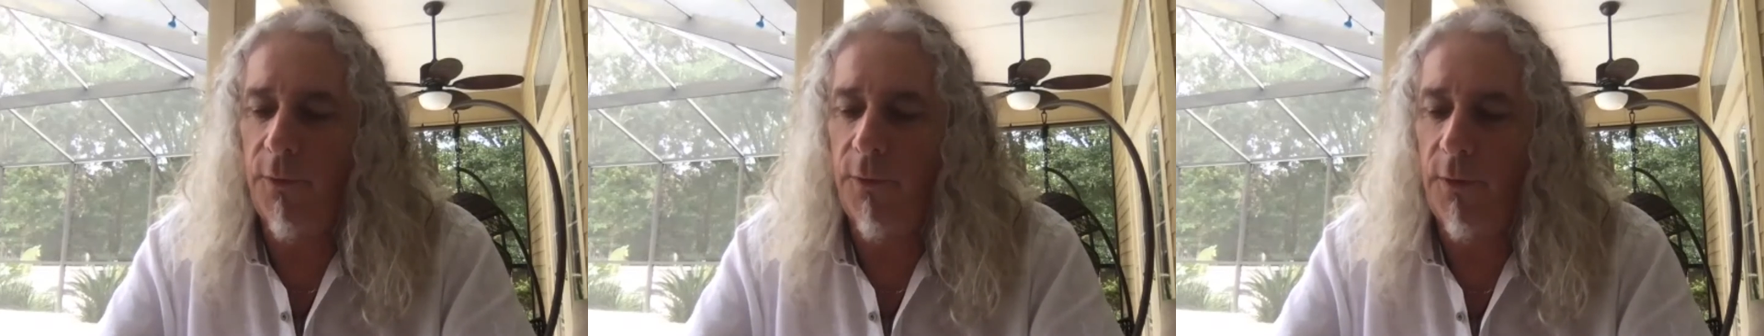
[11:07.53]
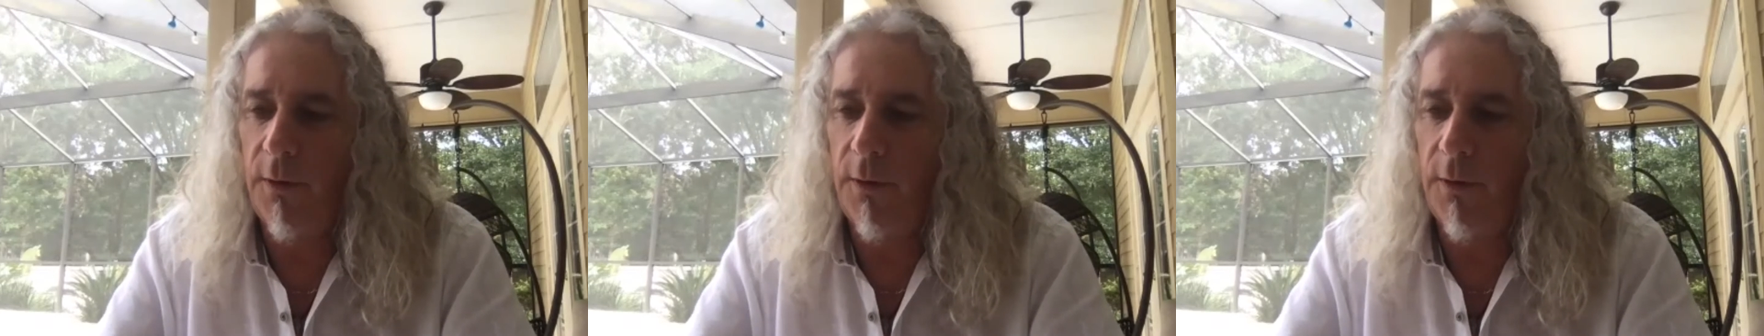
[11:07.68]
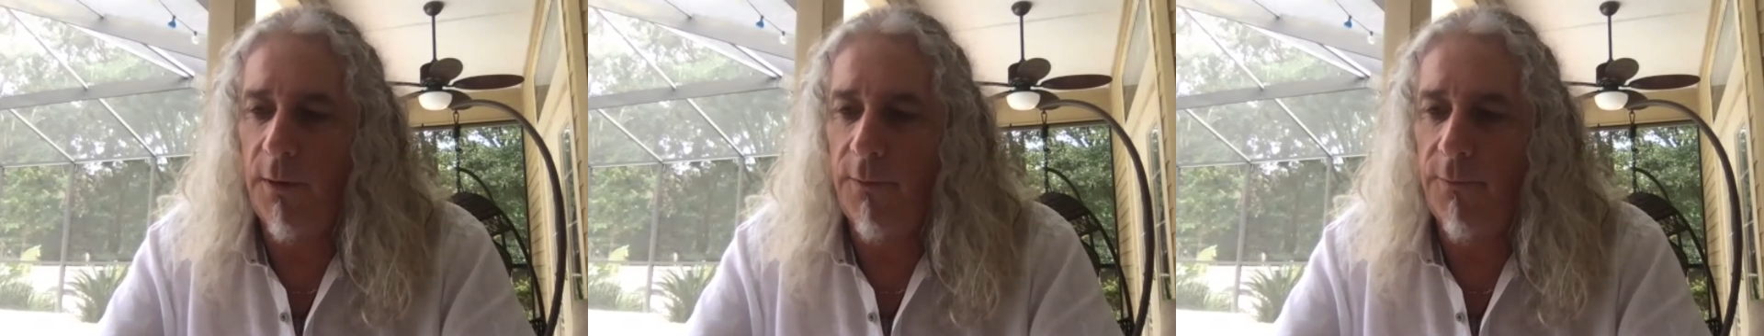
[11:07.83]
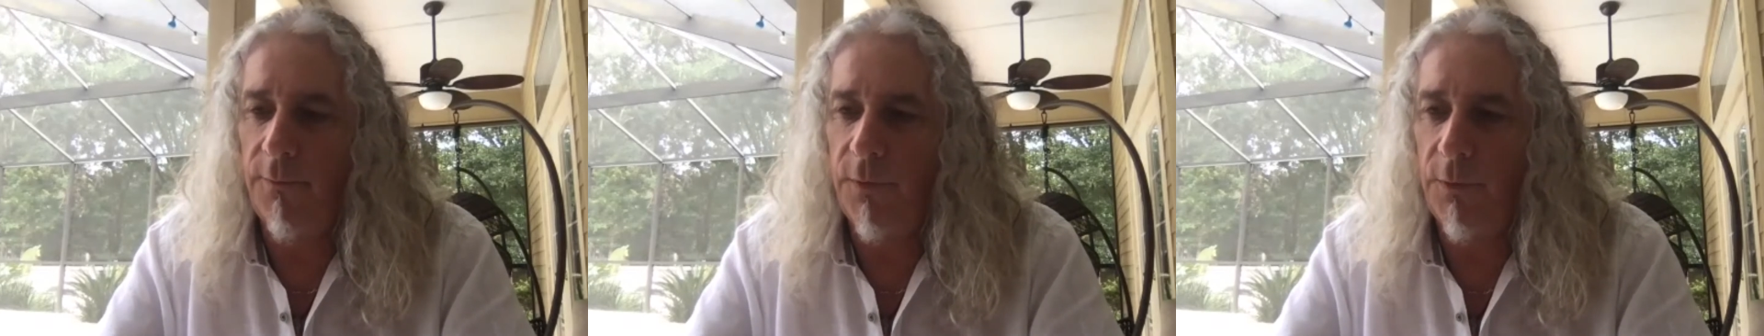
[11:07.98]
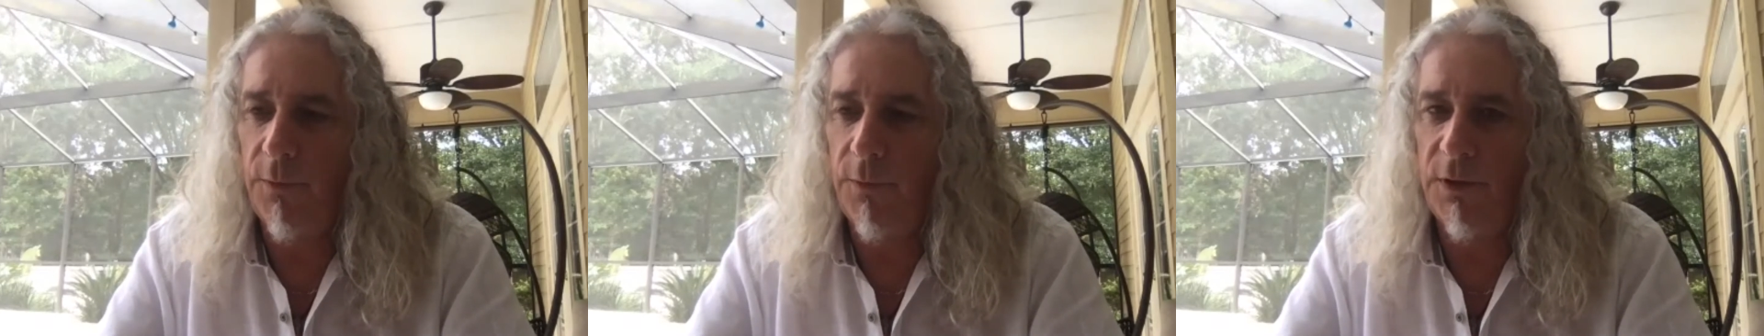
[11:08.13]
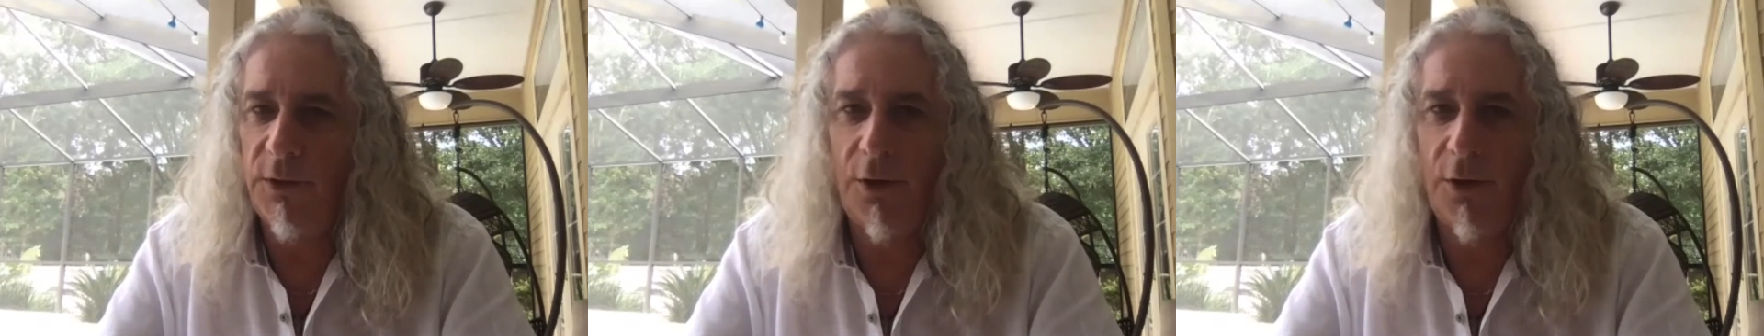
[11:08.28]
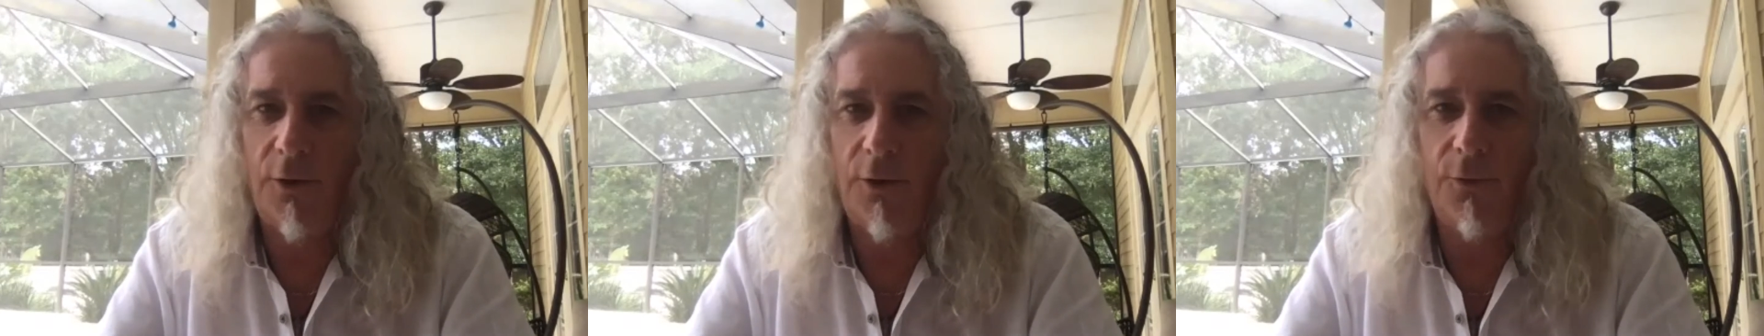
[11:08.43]
a very
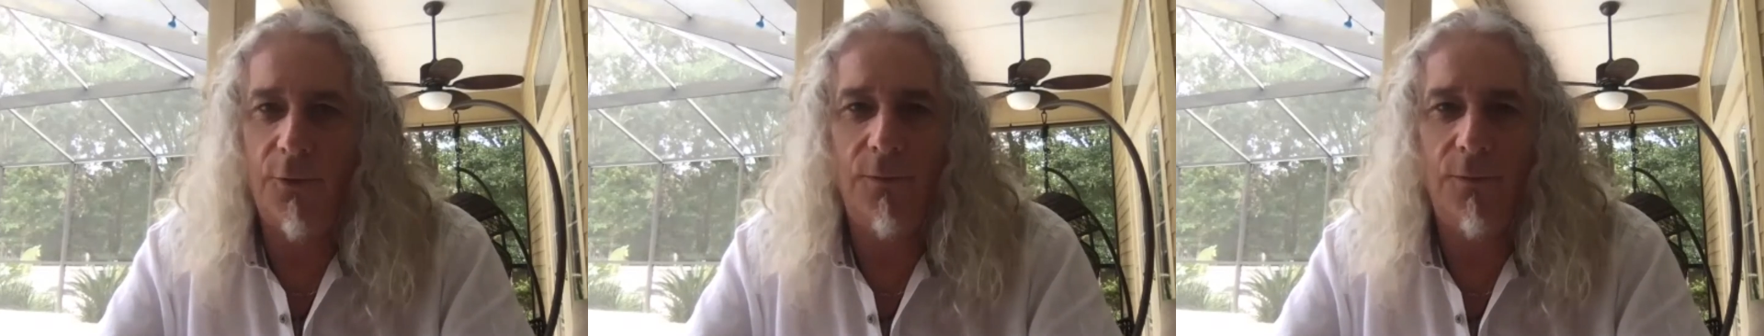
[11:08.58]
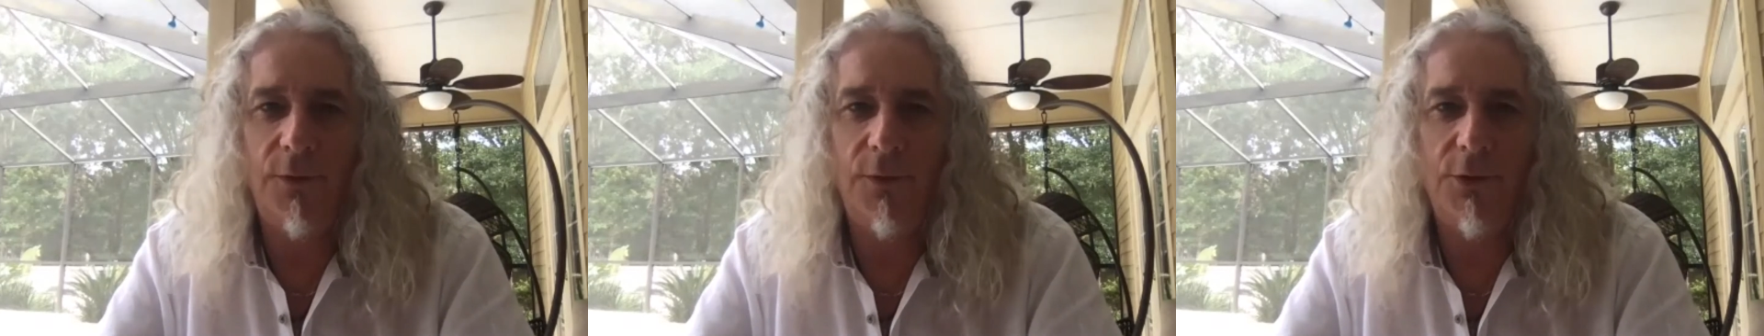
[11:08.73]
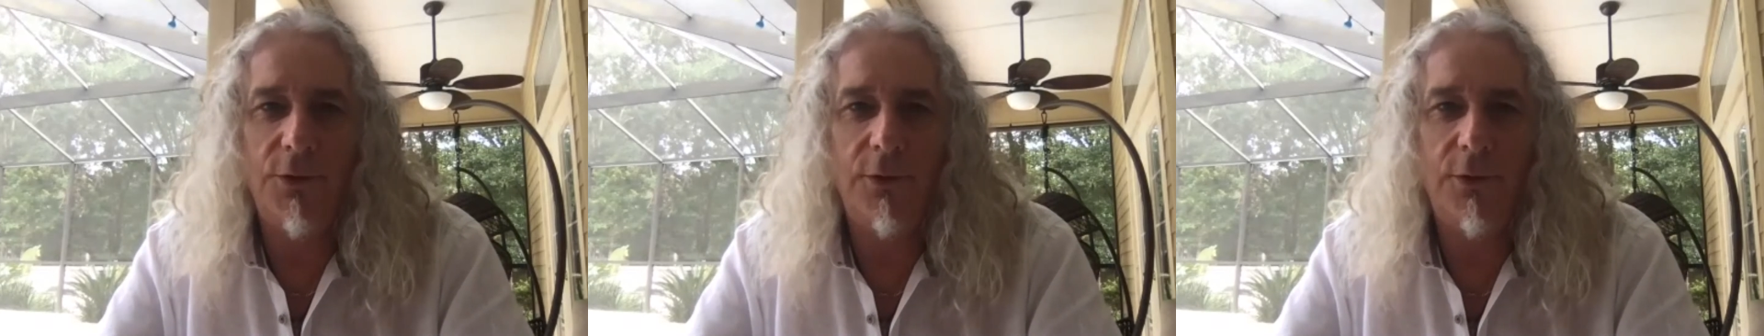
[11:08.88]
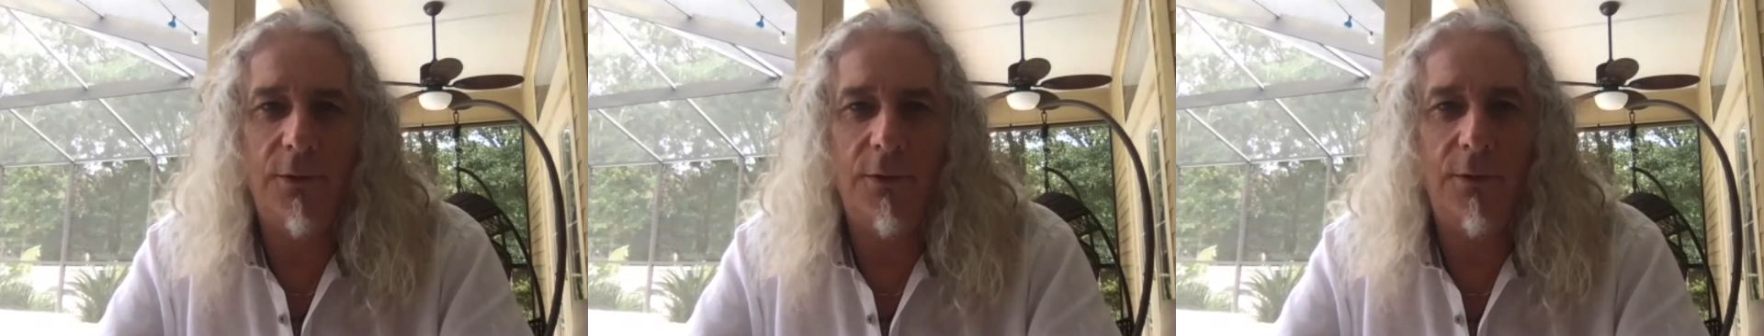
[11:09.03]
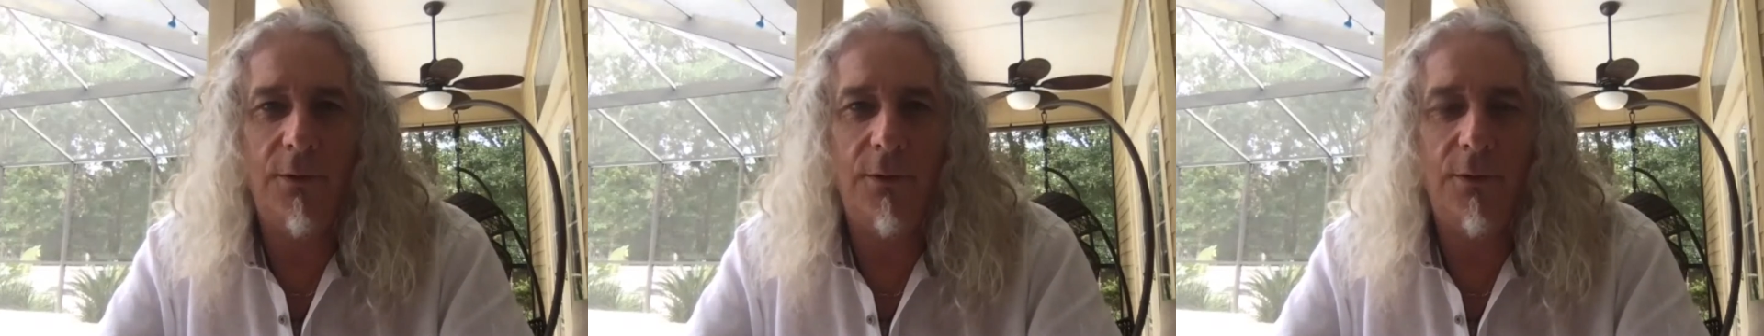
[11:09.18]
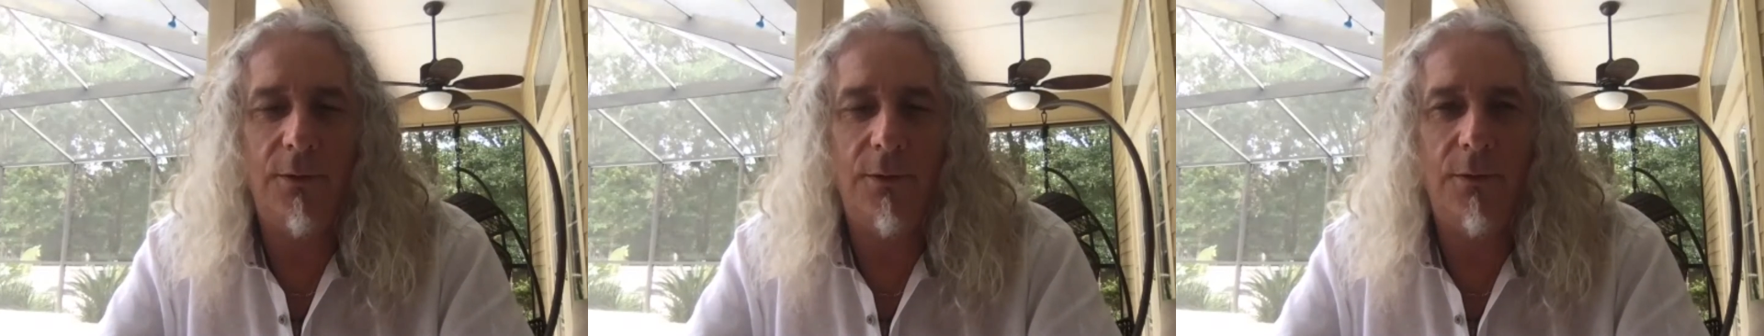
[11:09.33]
tunnel vision.